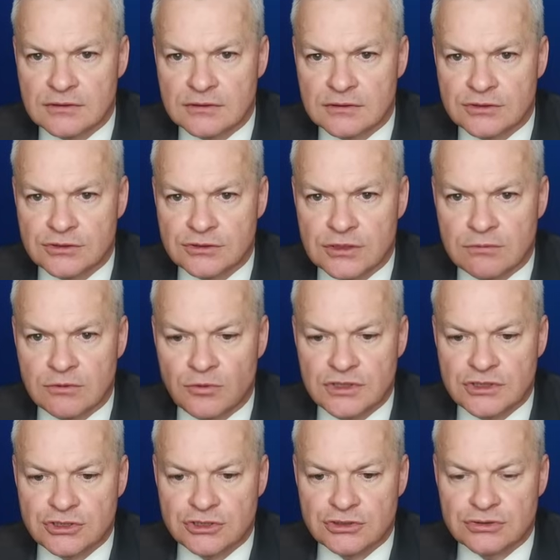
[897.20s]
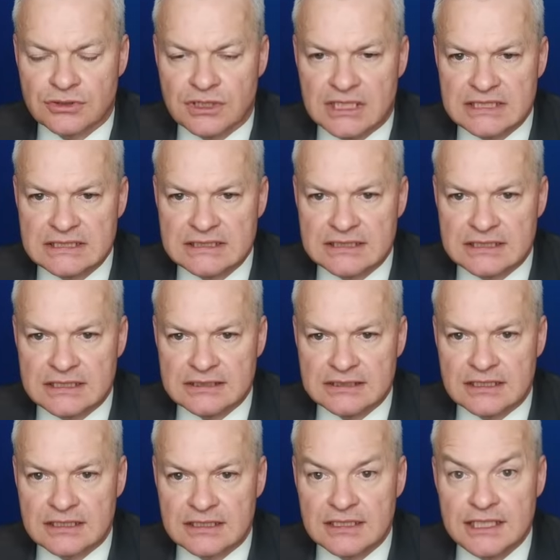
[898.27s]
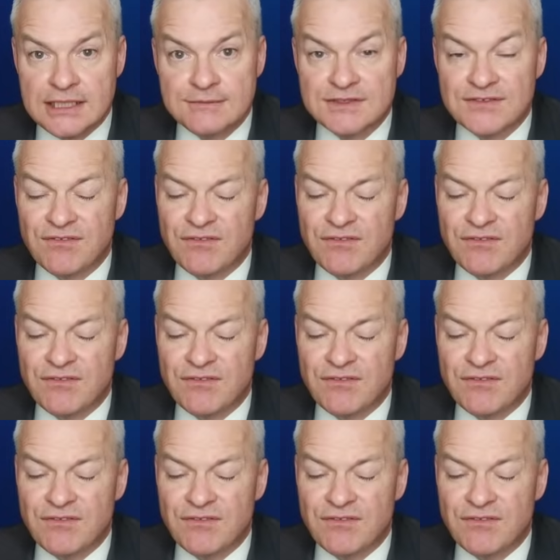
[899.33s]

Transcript: The trouble with Trez is that it leaves